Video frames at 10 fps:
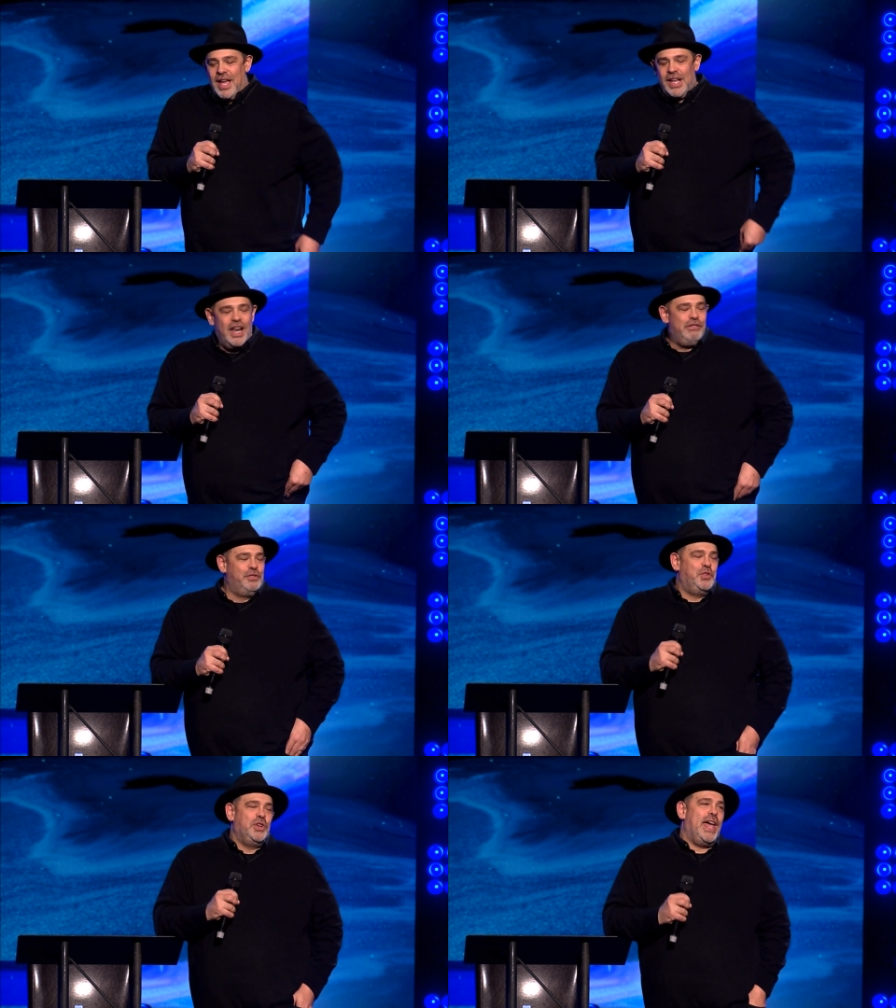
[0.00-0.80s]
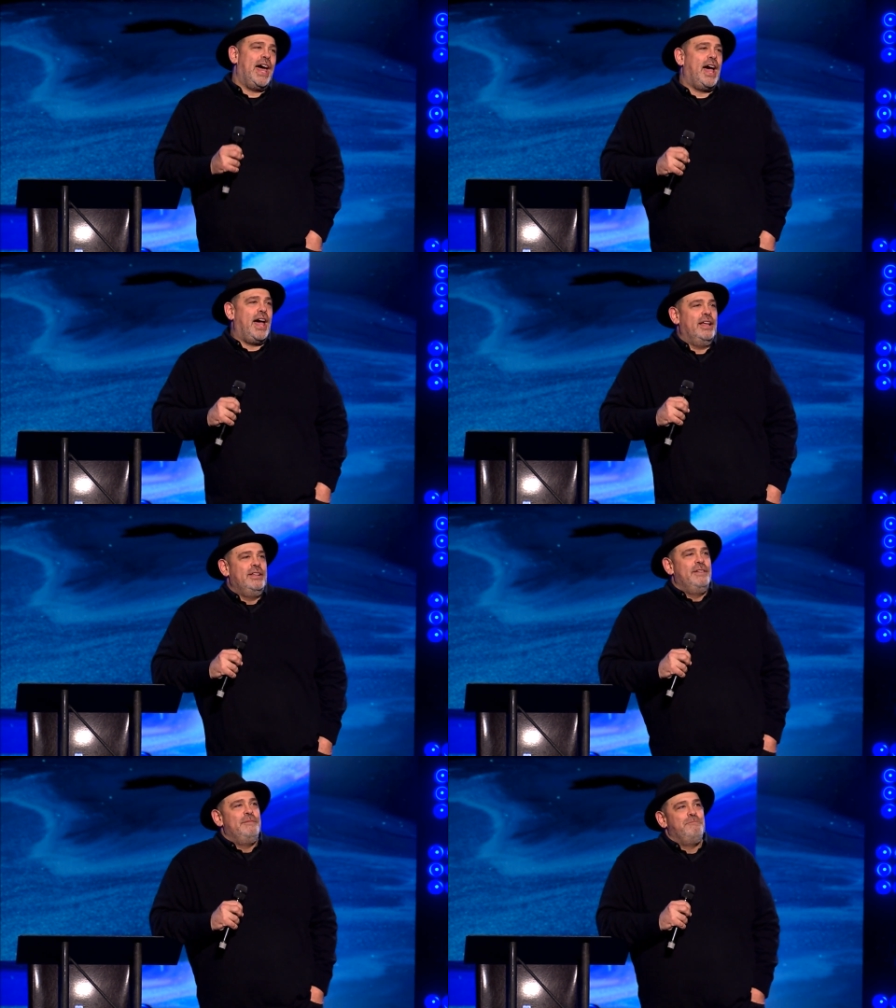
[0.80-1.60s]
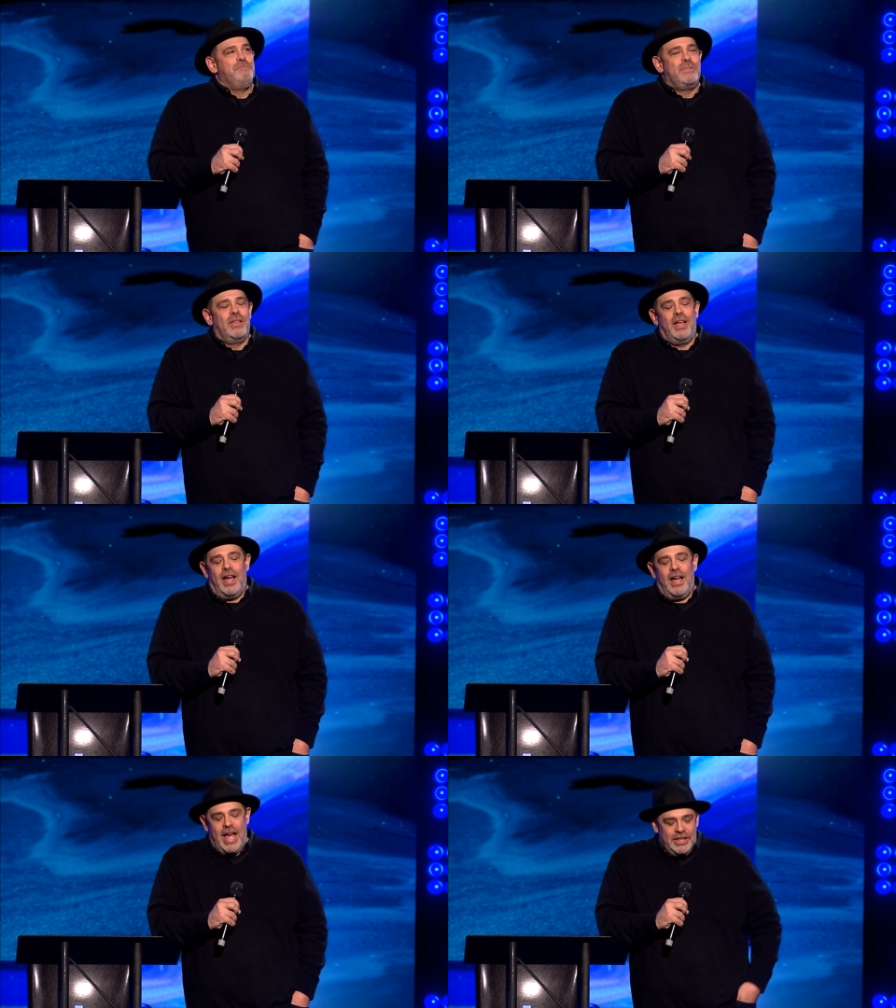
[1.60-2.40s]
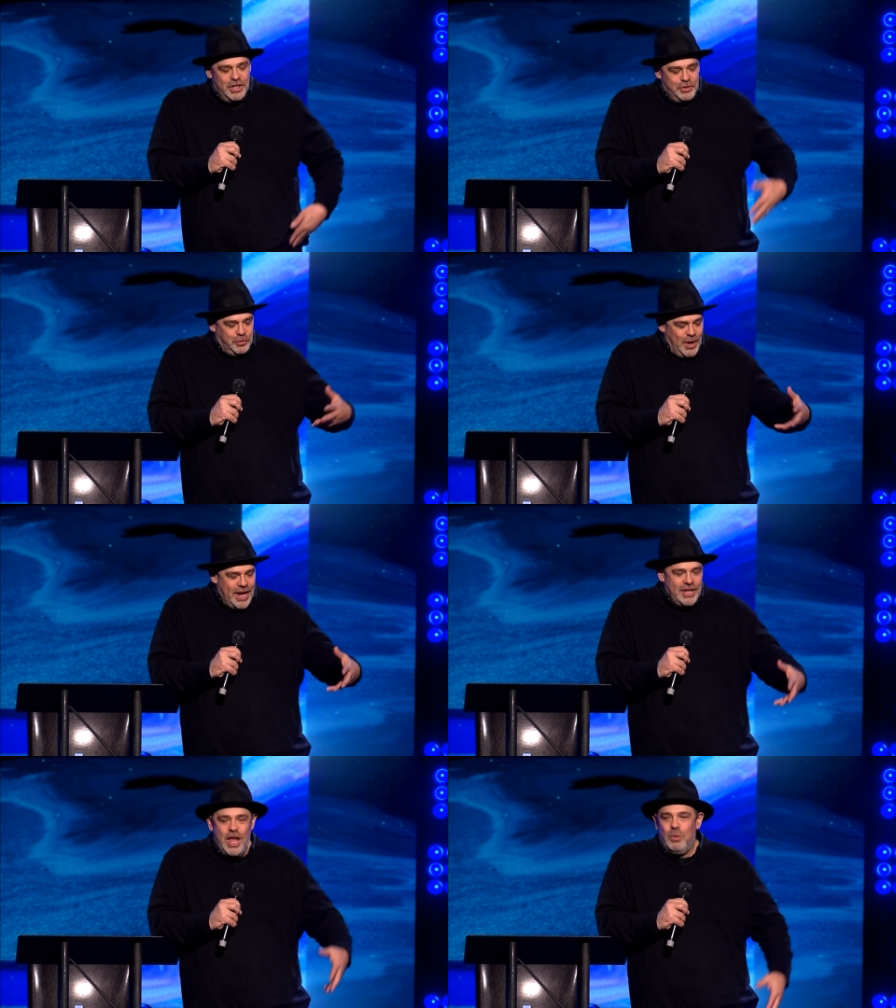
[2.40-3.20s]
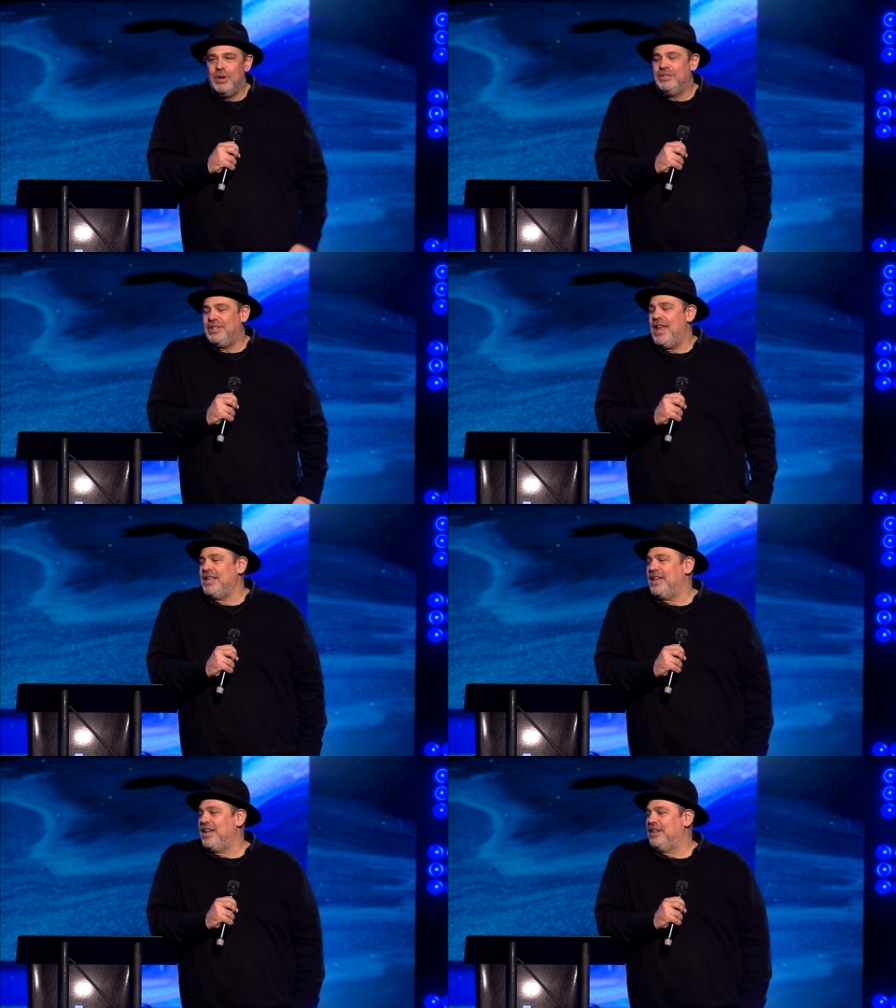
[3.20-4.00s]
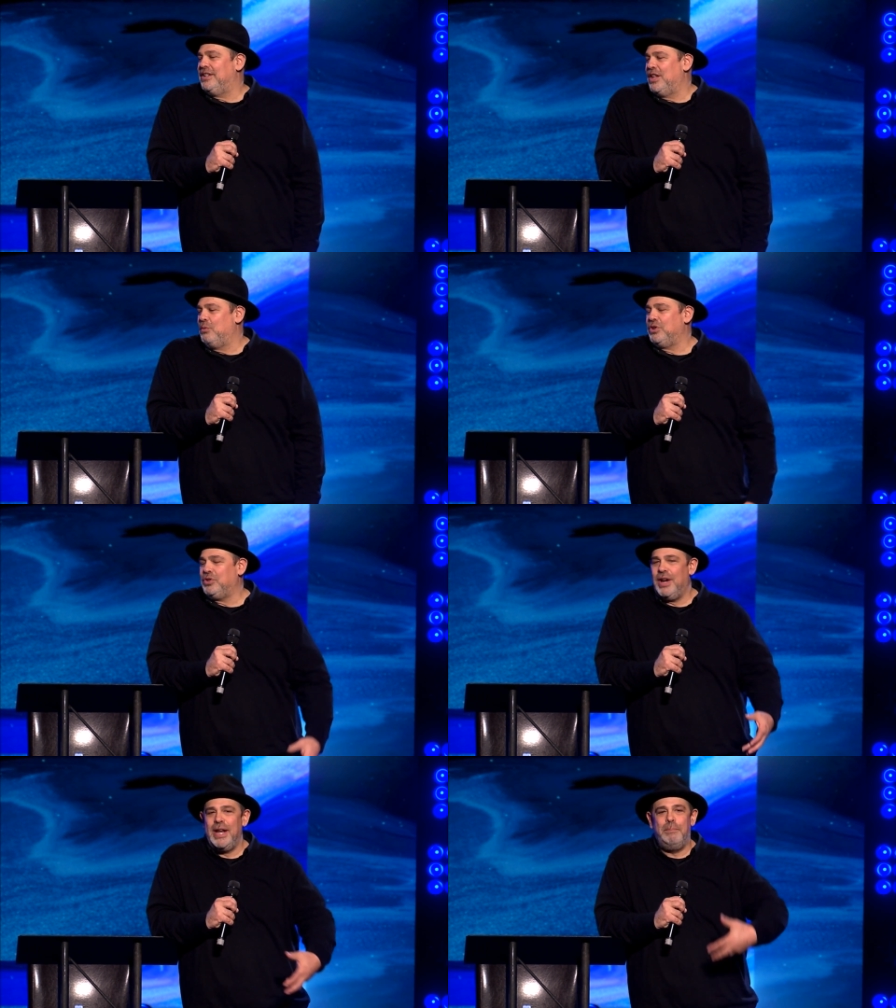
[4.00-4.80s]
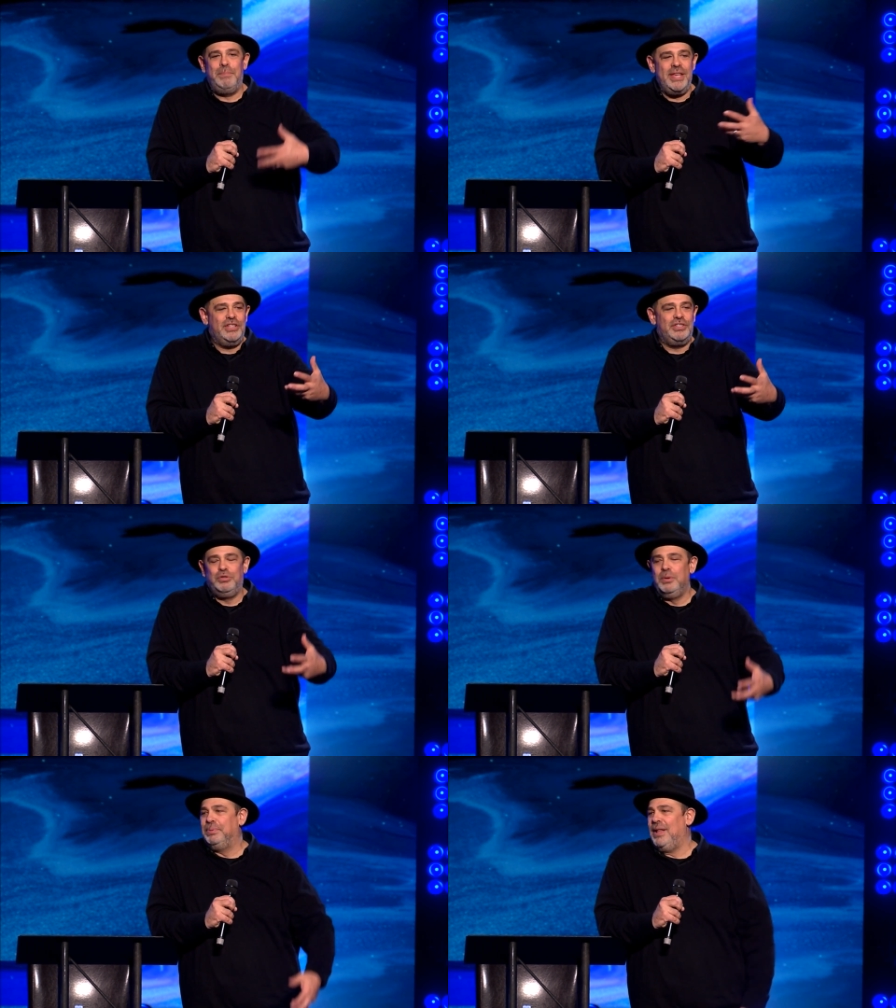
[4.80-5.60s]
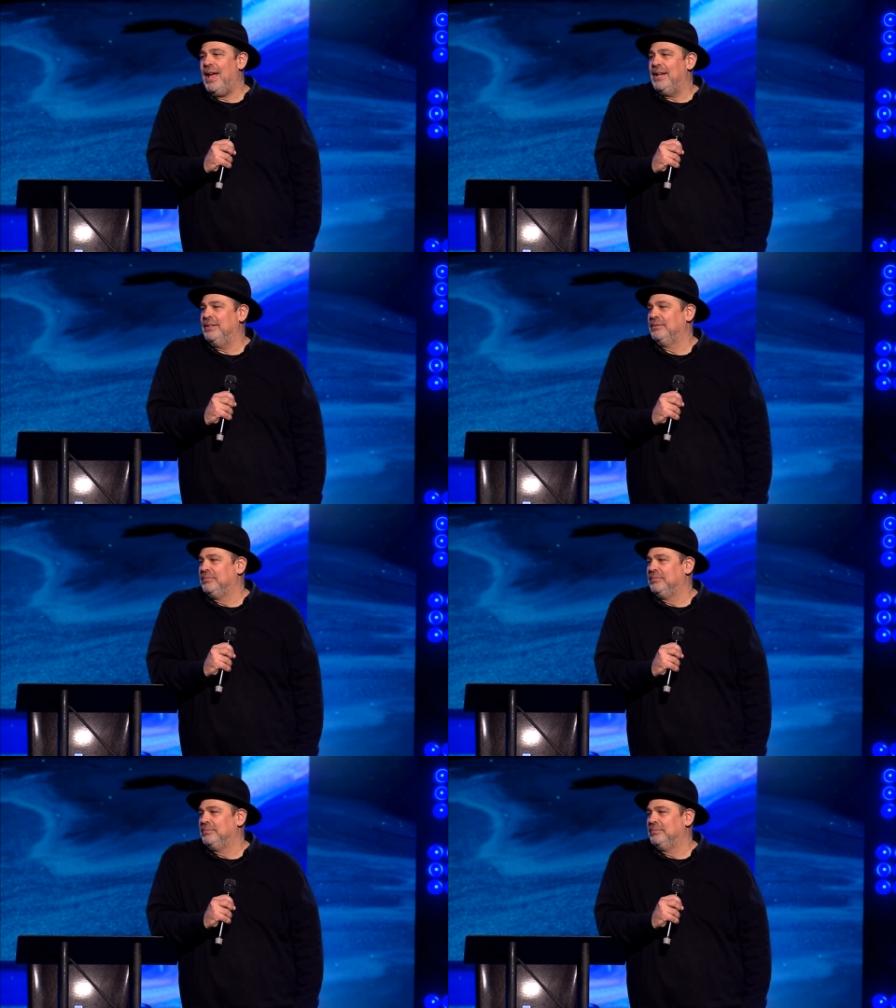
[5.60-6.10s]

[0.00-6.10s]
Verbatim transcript: And I'll never forget, I, I had this friend, and they were taking, they were creating peace through play.